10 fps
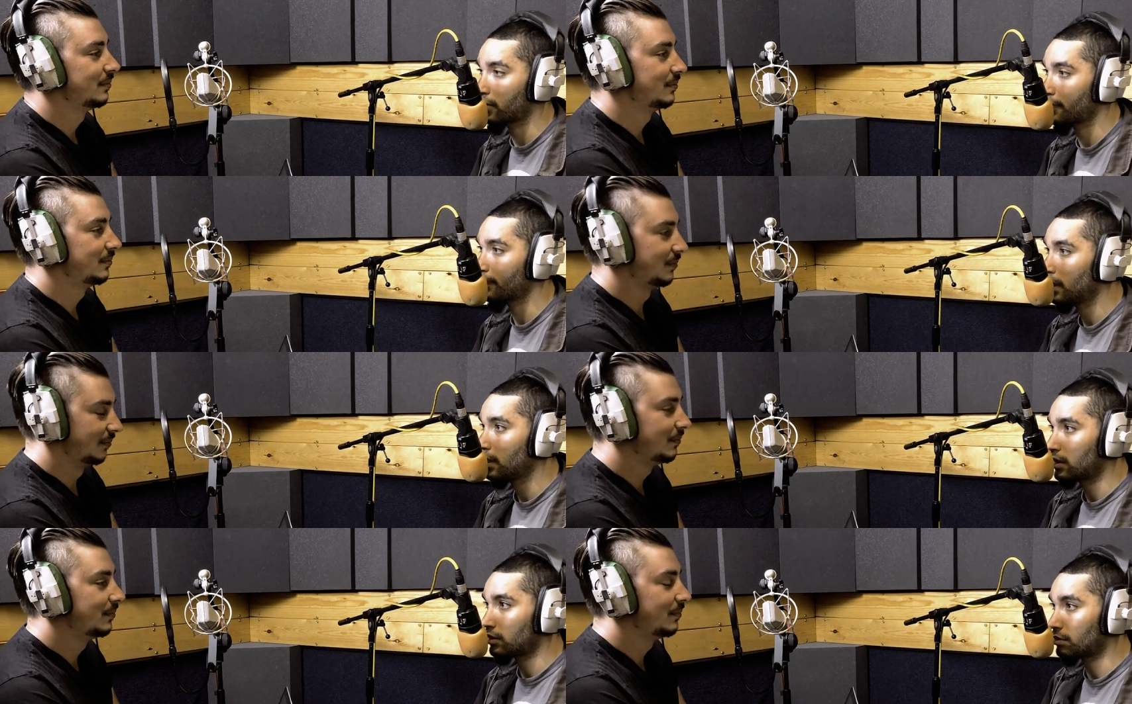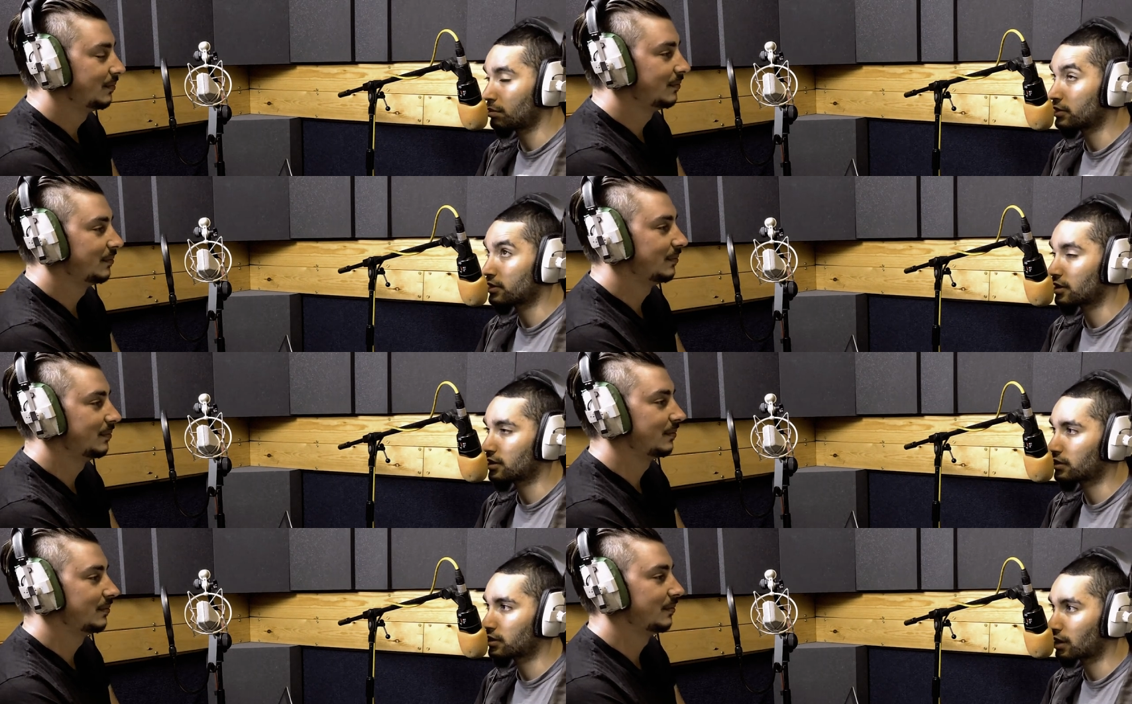Speaker 1: here, called
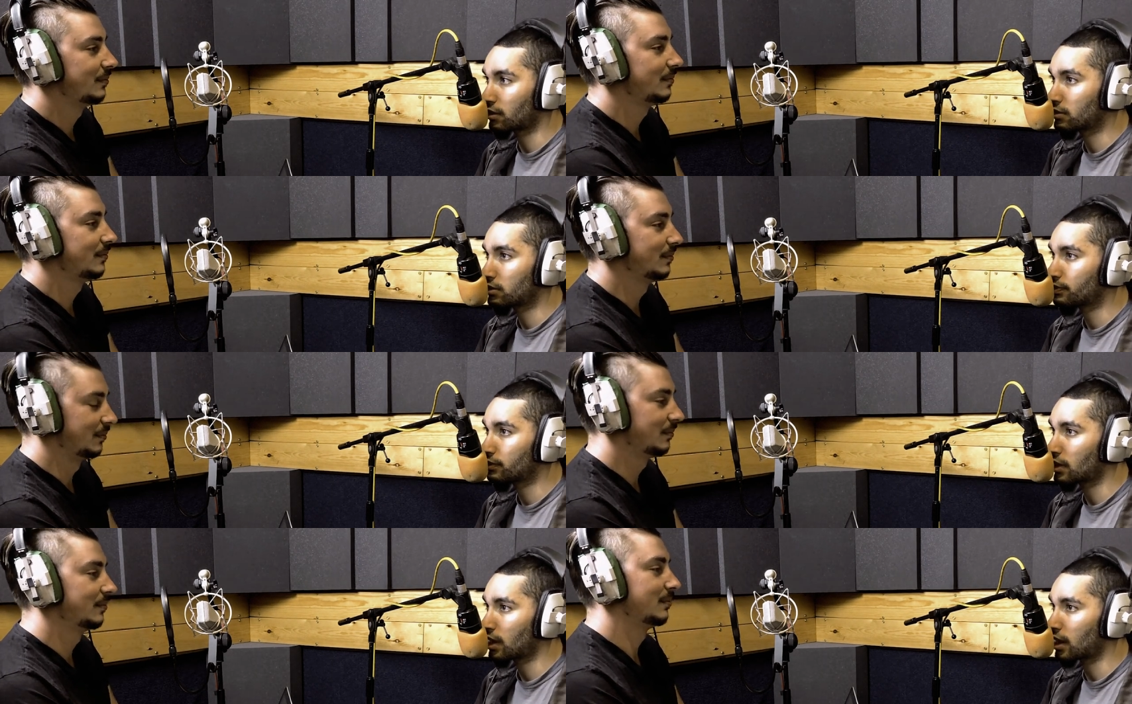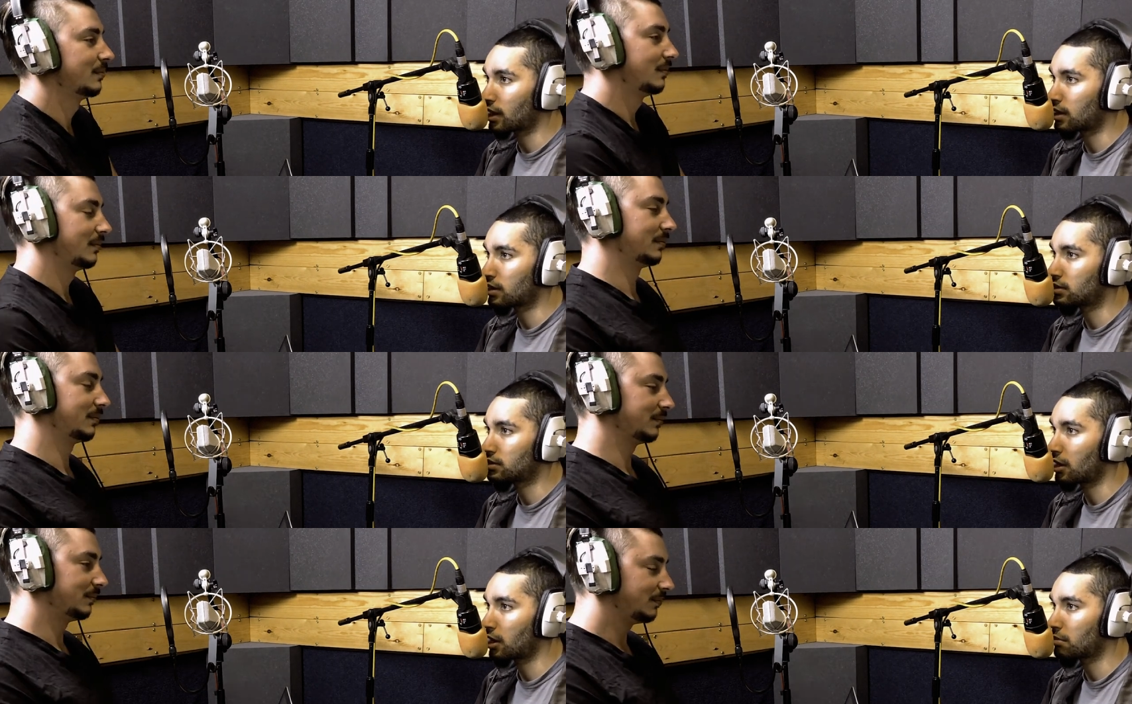Monzanto Sound,
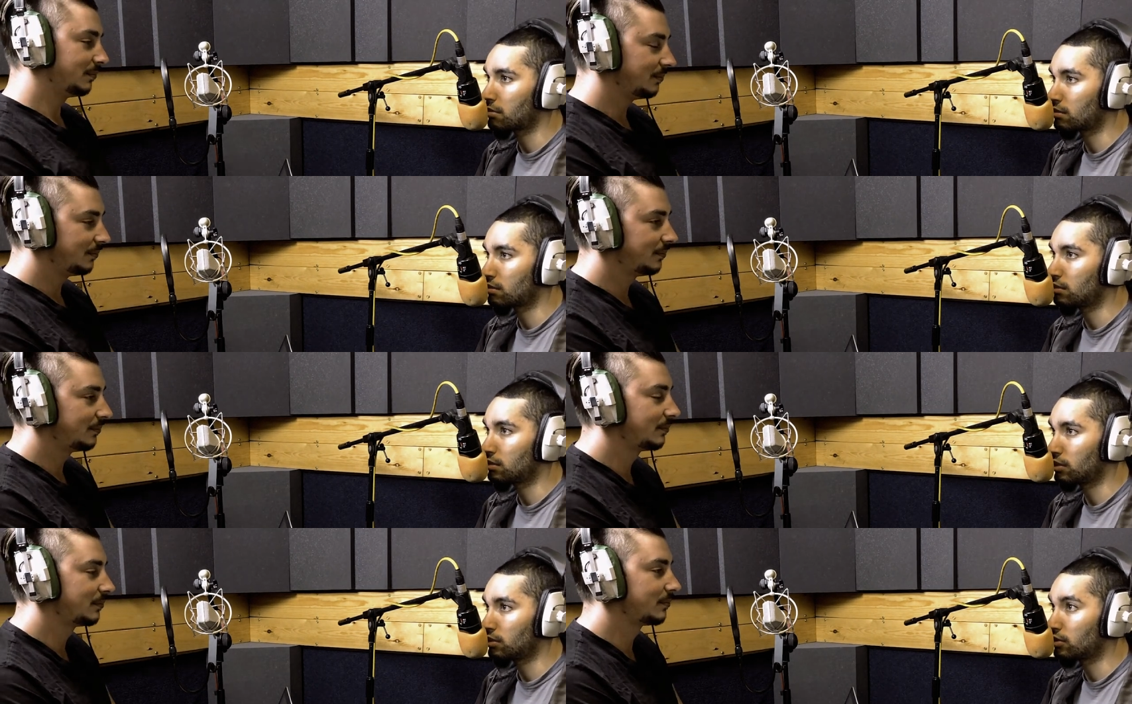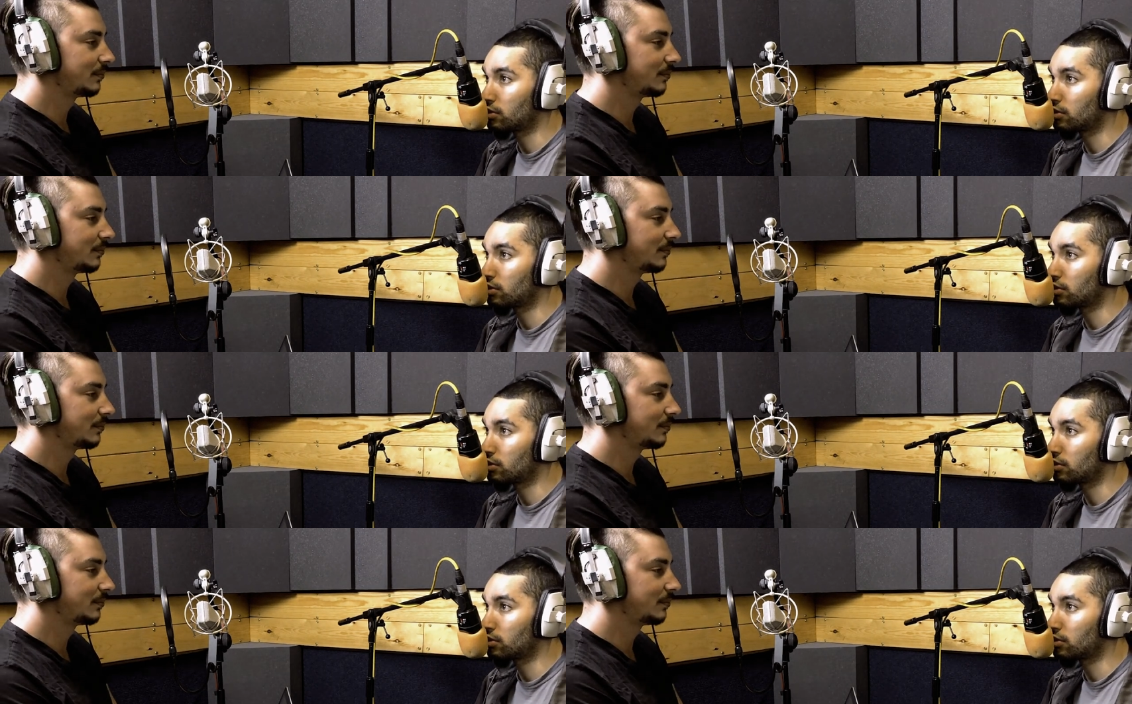and I'm the